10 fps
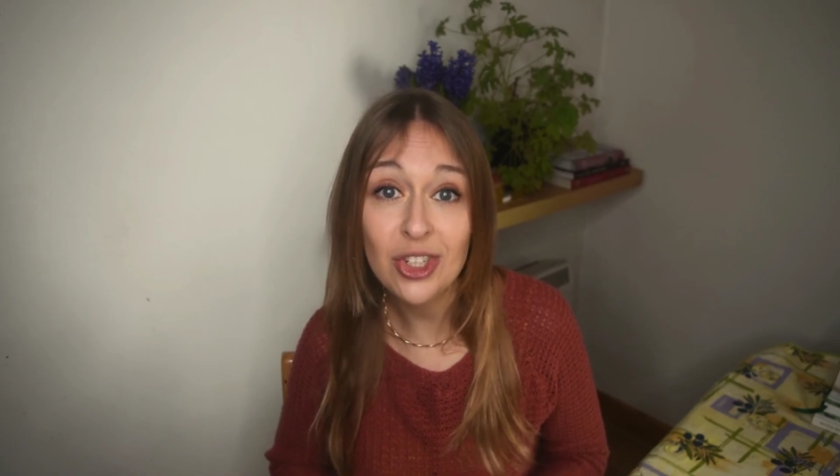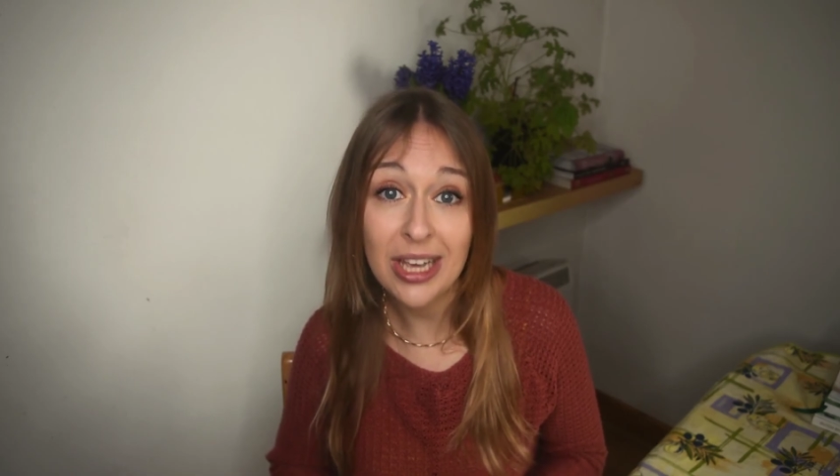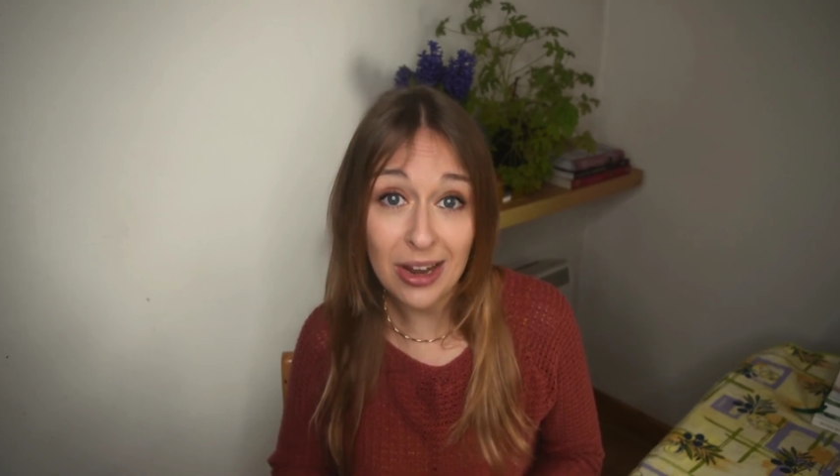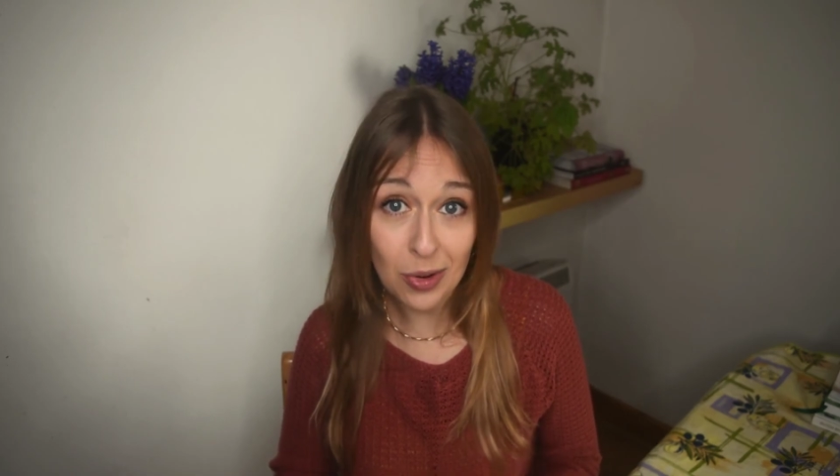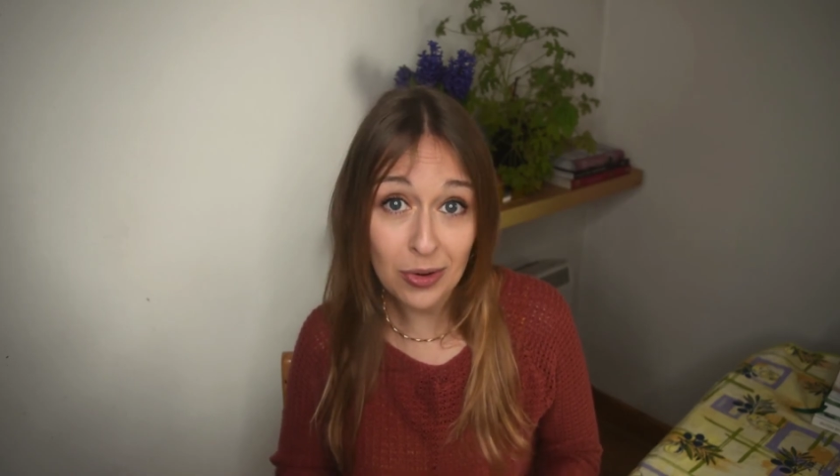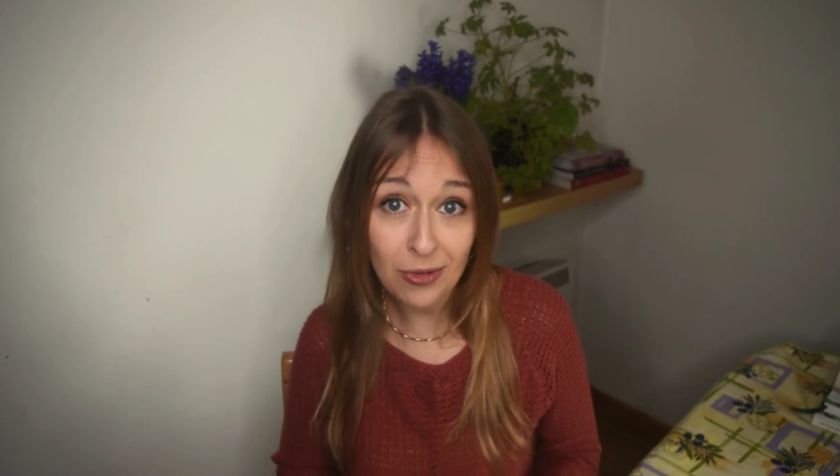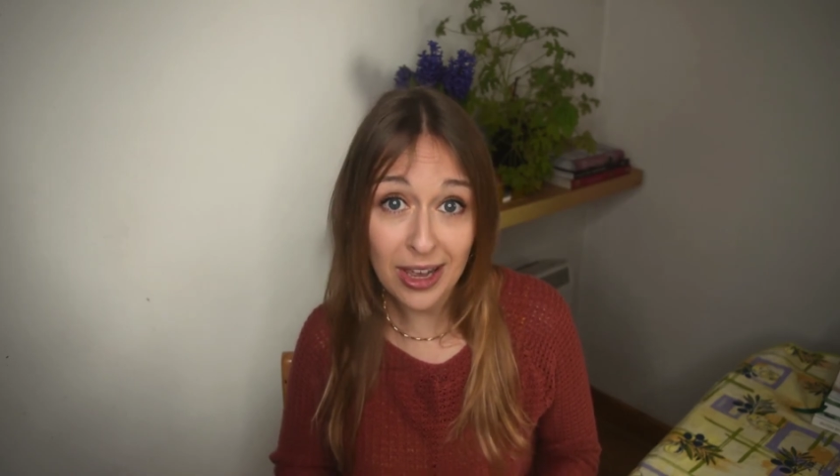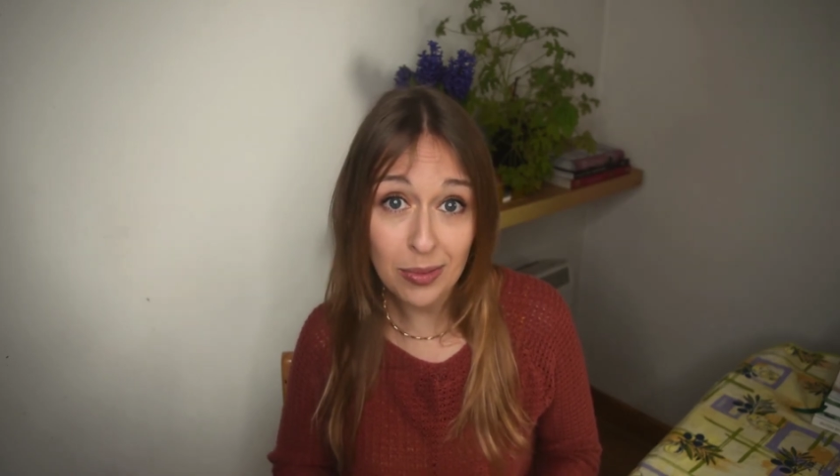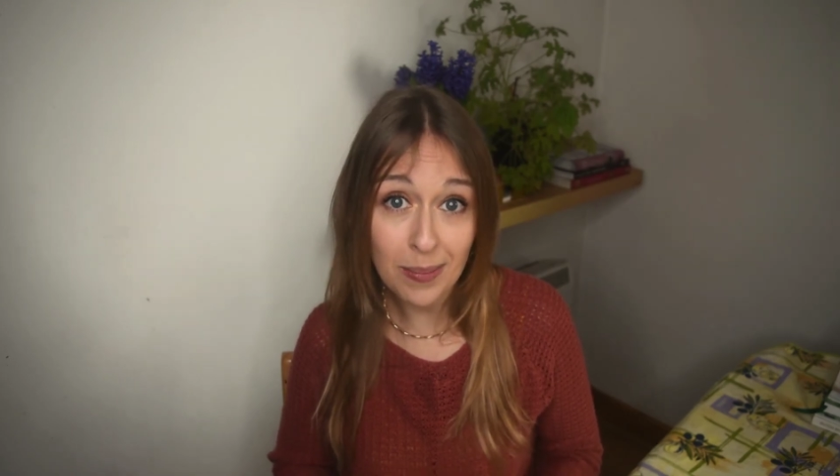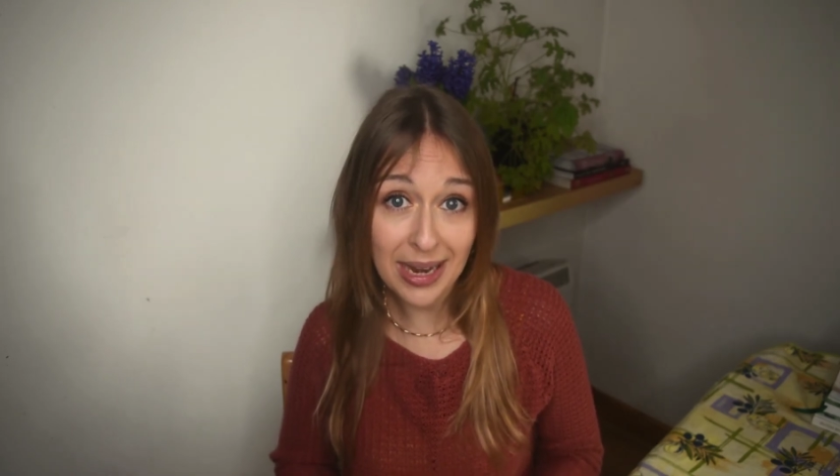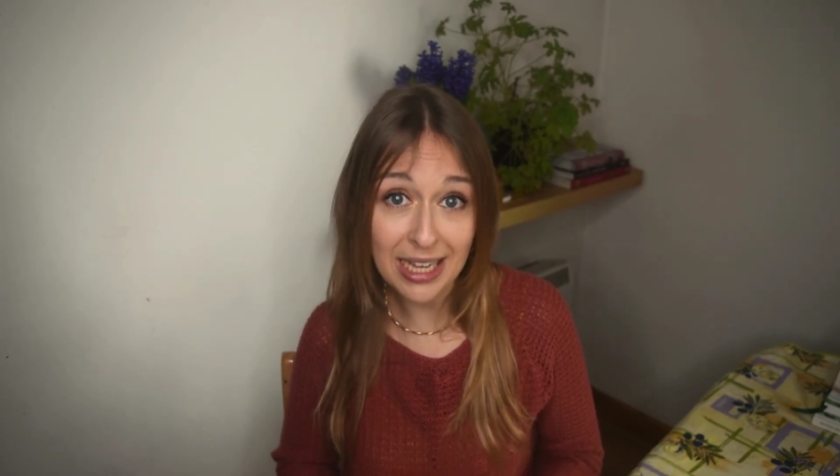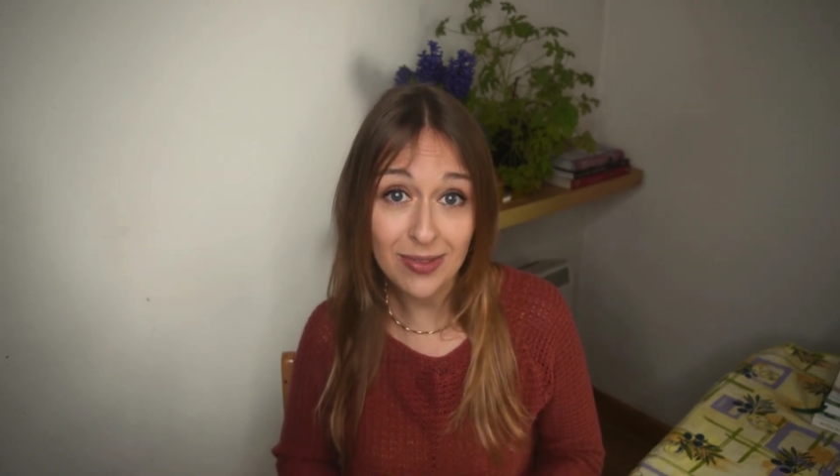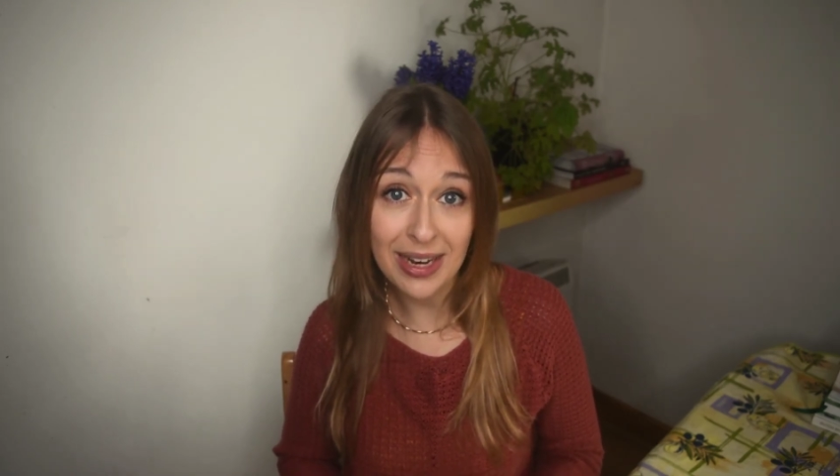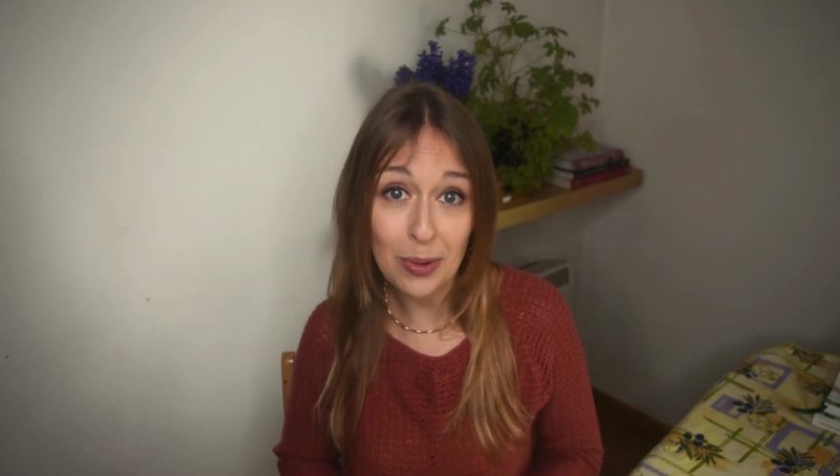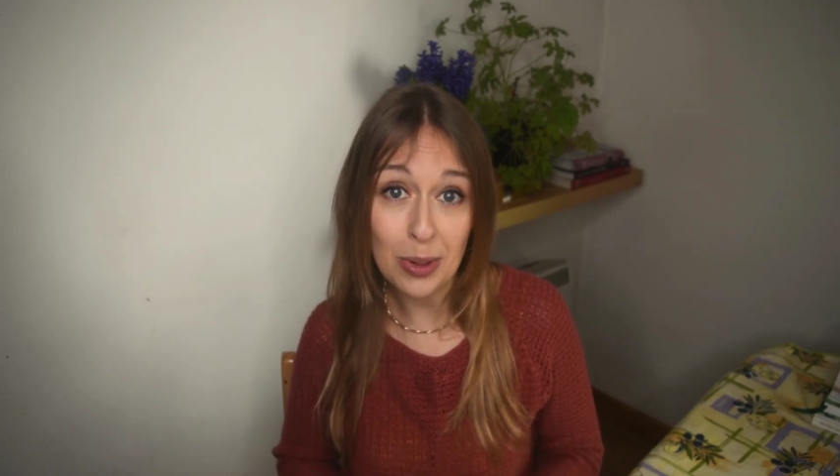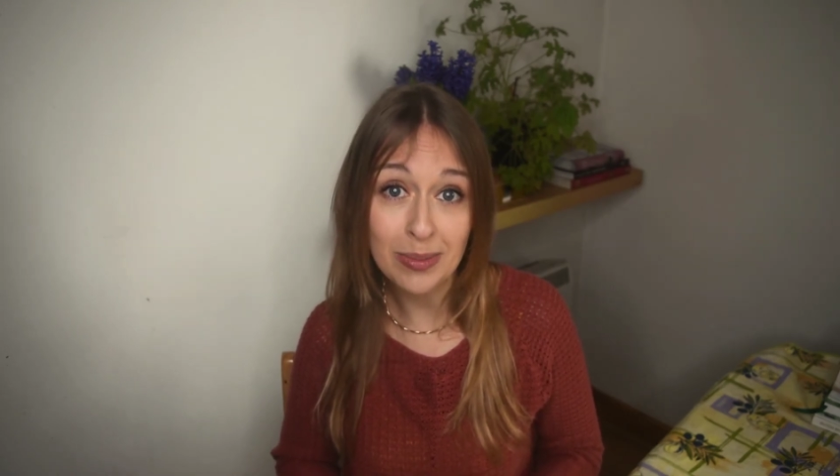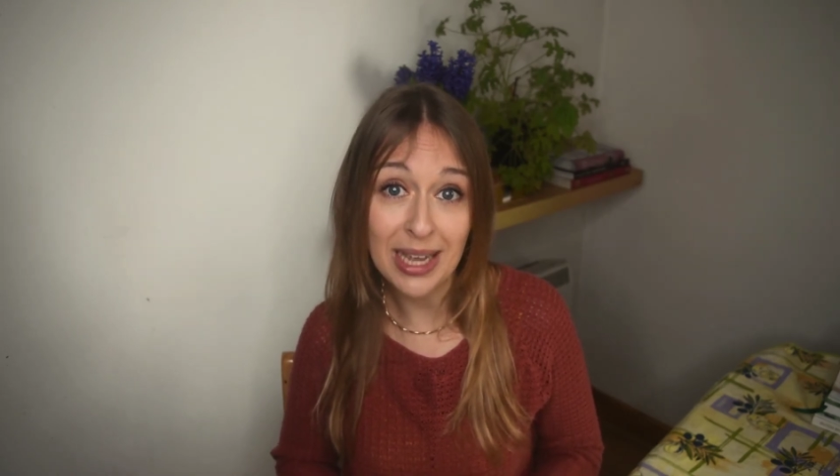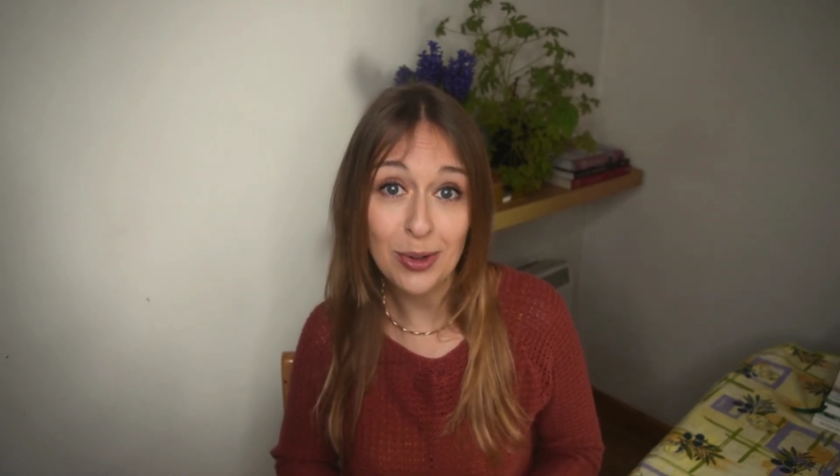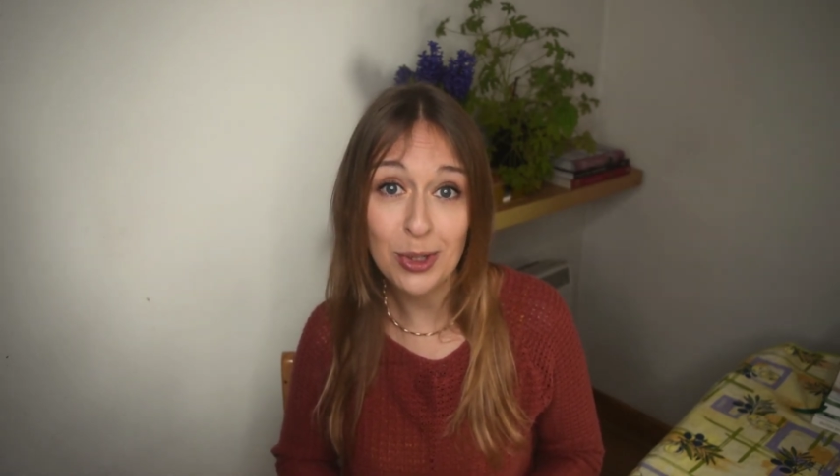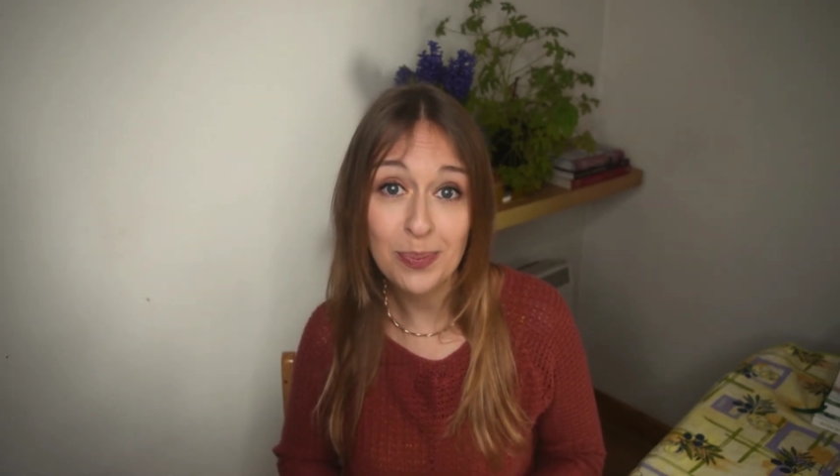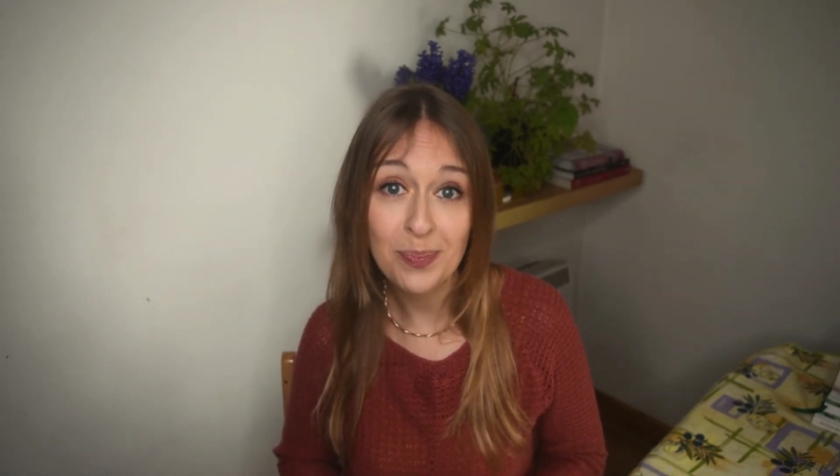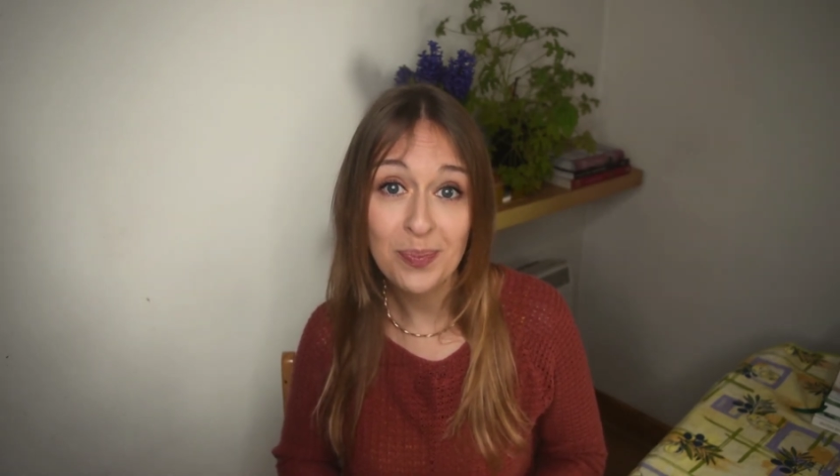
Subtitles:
to get notified when my next video comes out.